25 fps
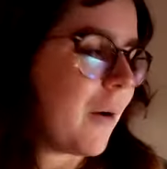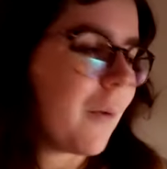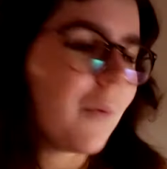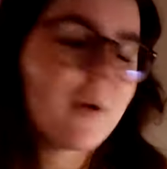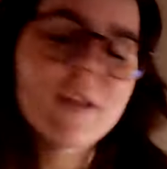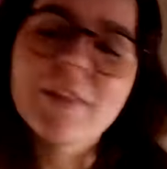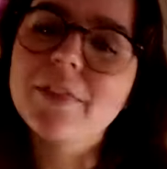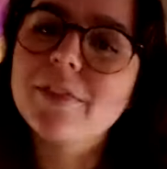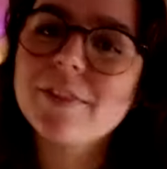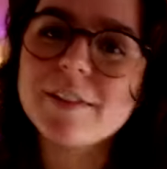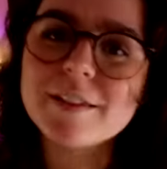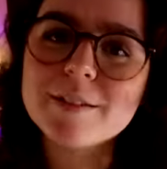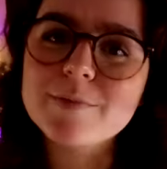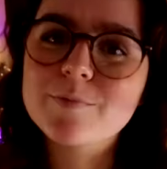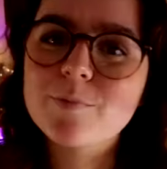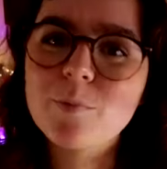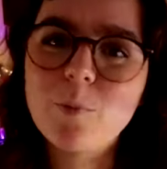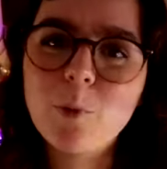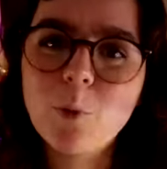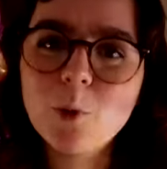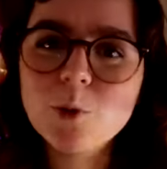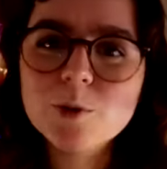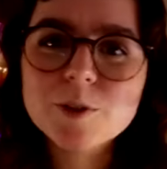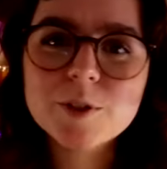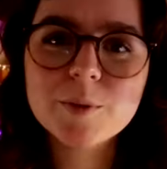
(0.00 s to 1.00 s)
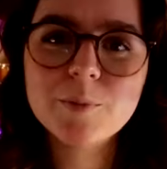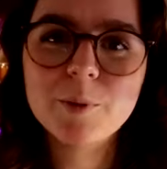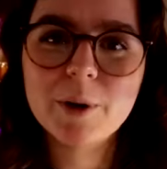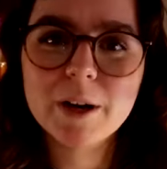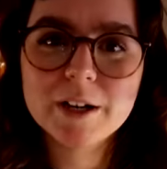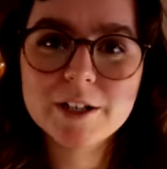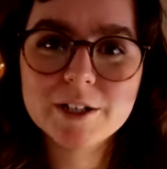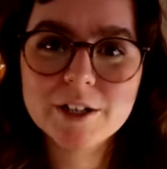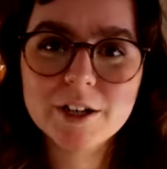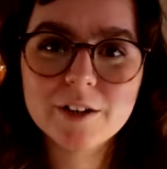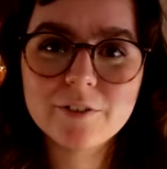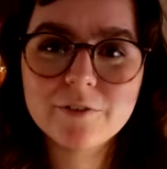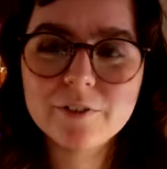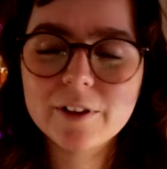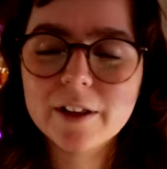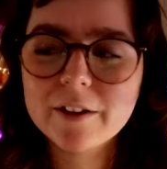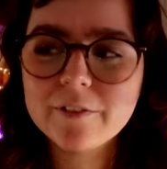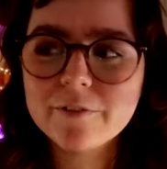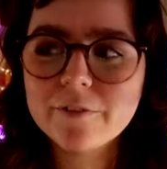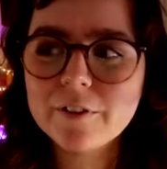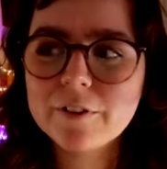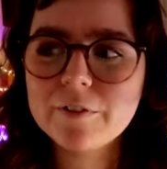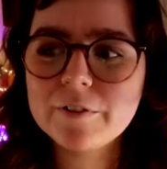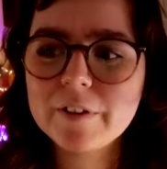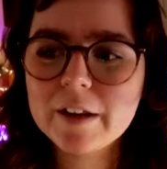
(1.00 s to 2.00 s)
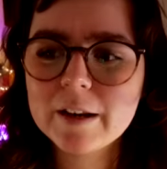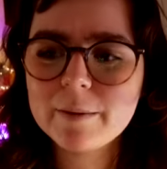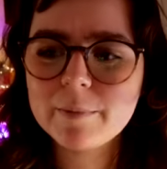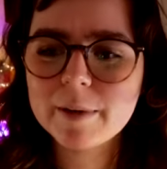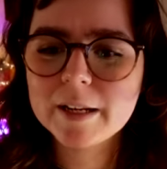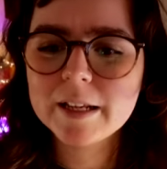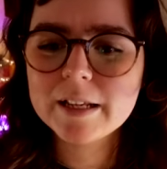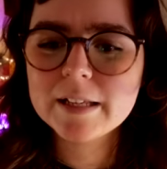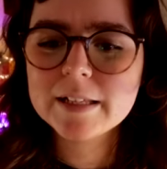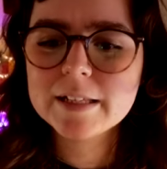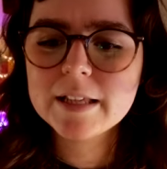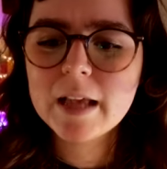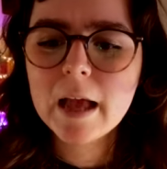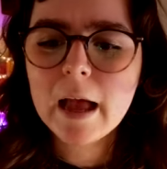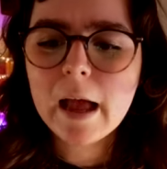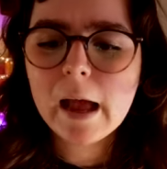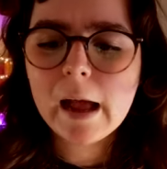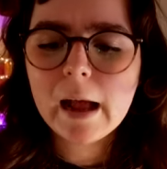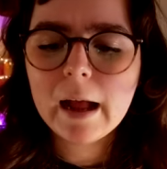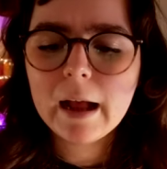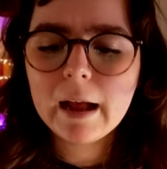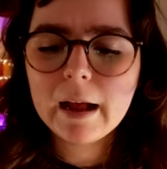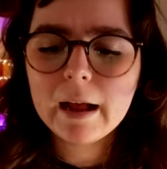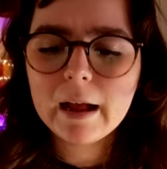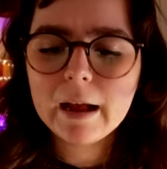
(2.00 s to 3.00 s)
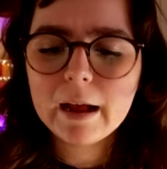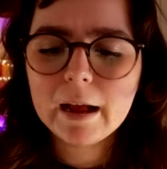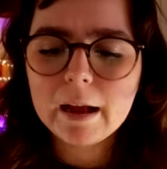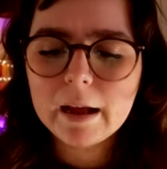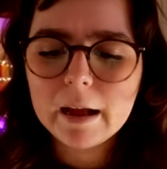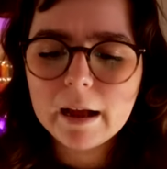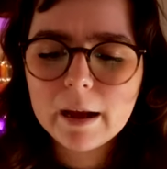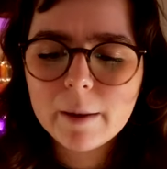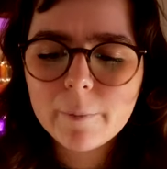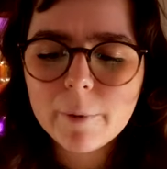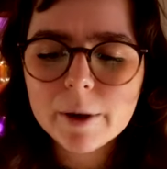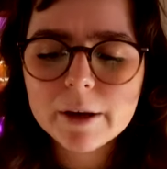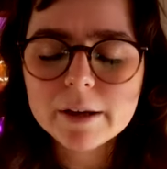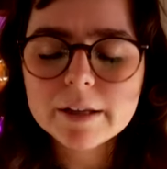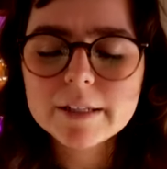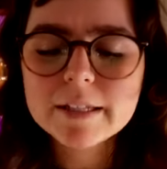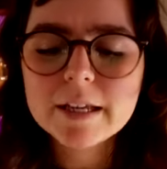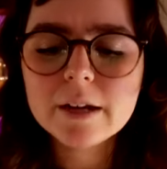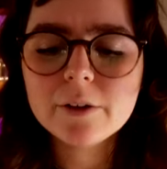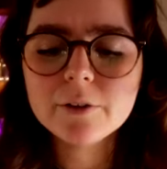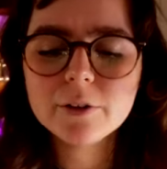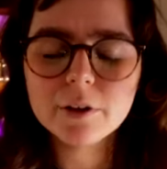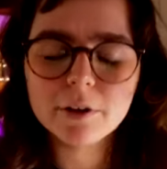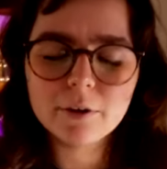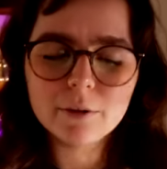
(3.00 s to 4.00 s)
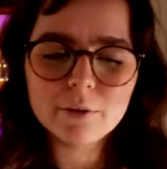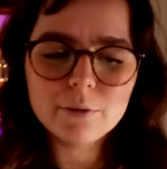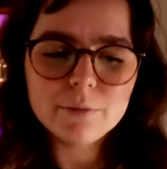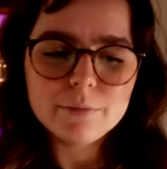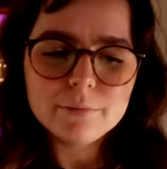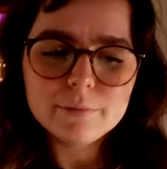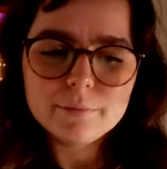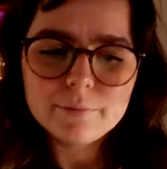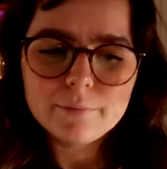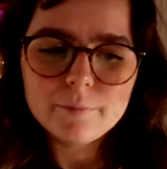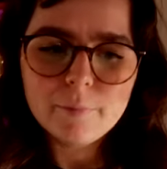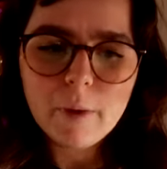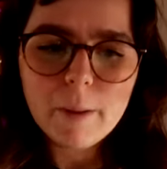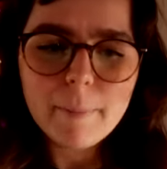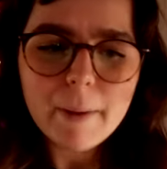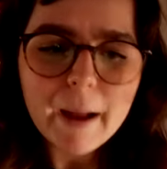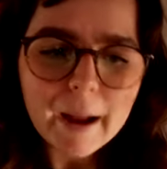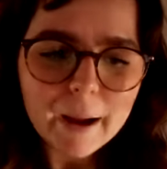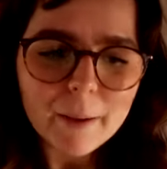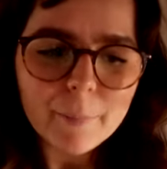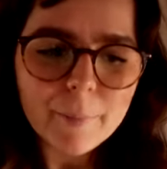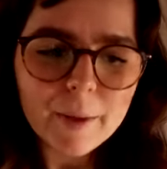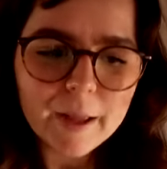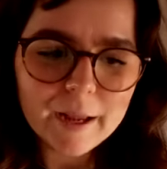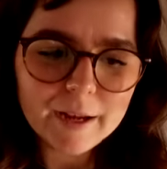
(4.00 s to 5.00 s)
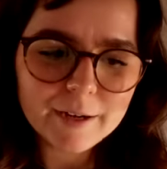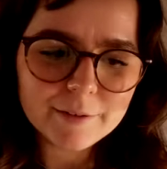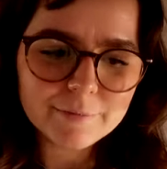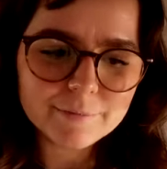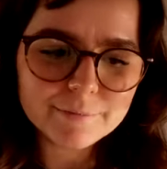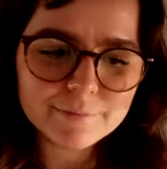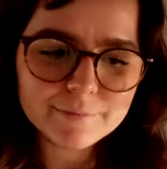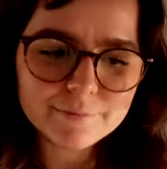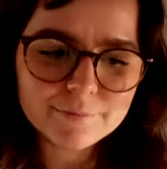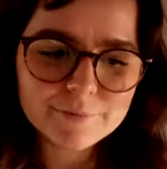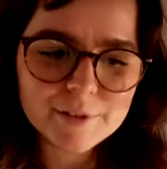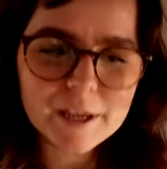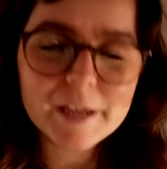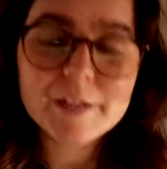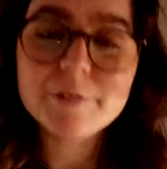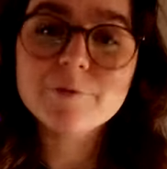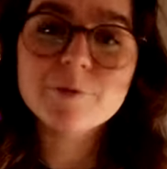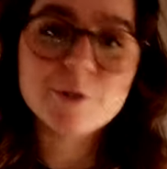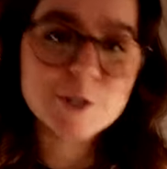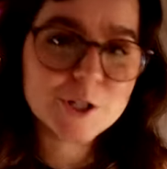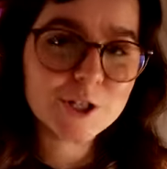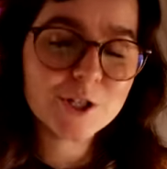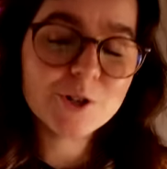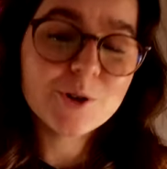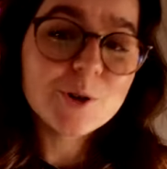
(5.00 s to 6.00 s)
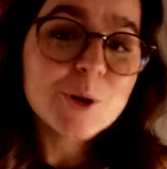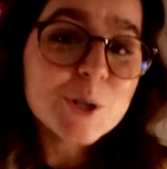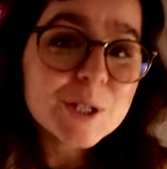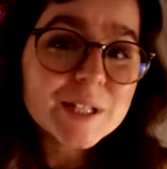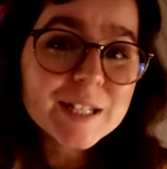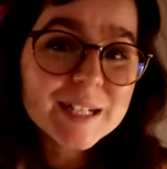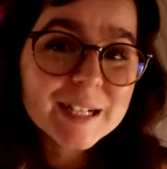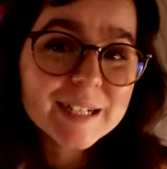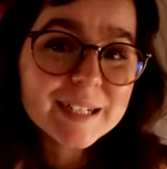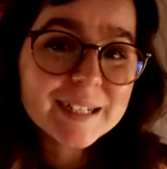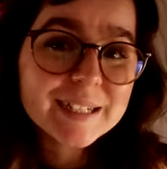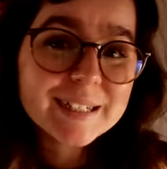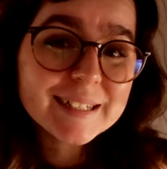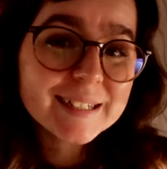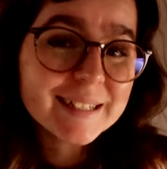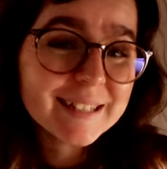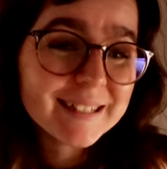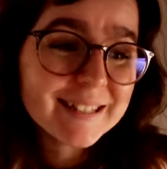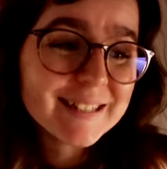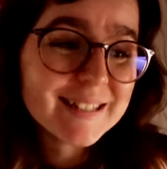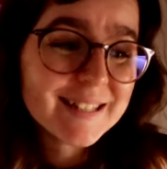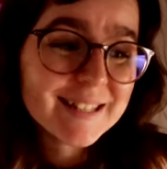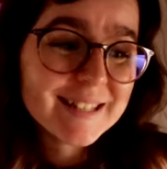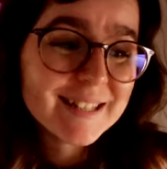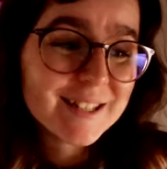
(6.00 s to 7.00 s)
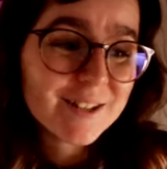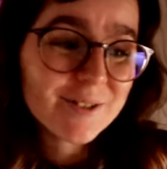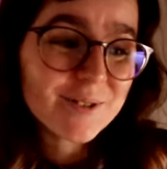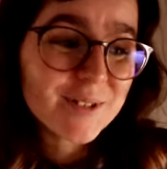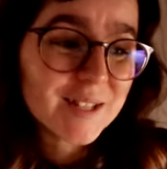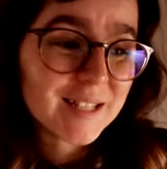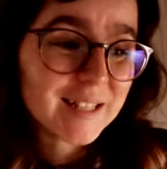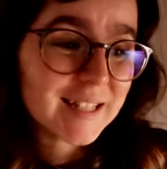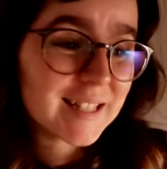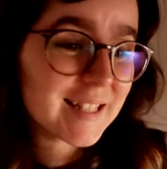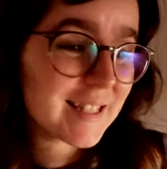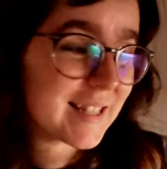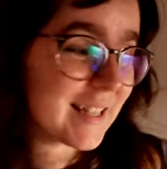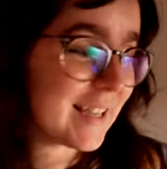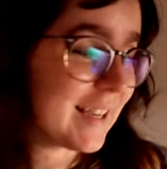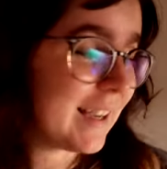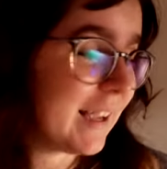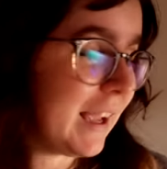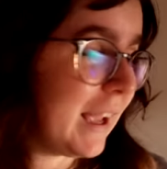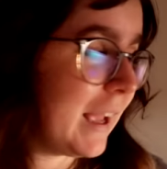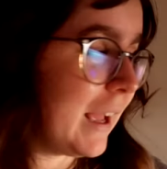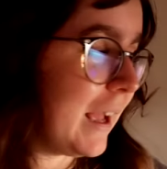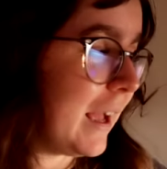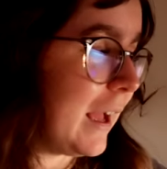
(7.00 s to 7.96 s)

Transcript: with this water pressure for like 15 minutes. And when I tell you my back pain has reduced since using this thing.